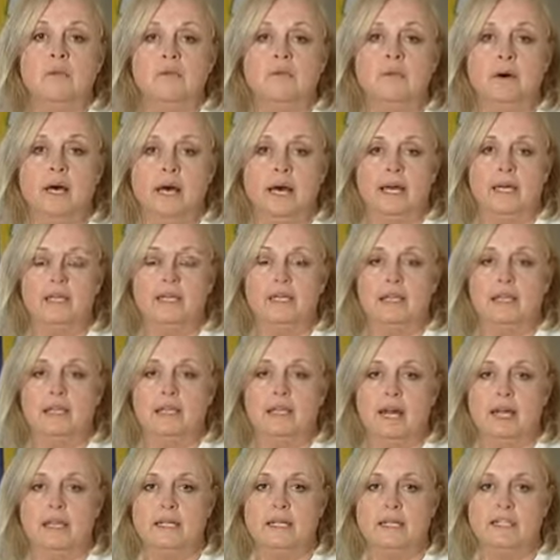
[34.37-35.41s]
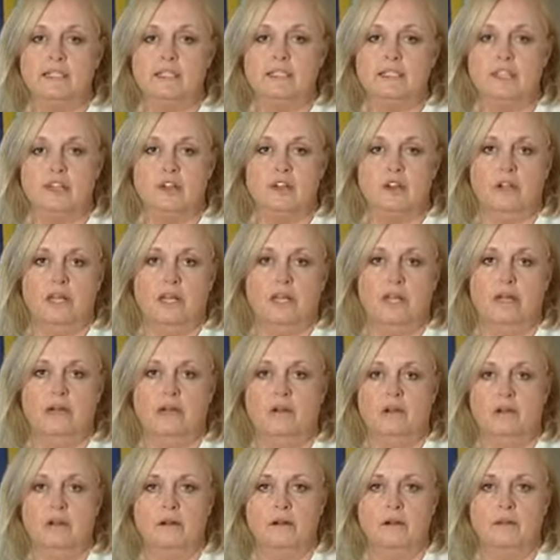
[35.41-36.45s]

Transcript: but not necessarily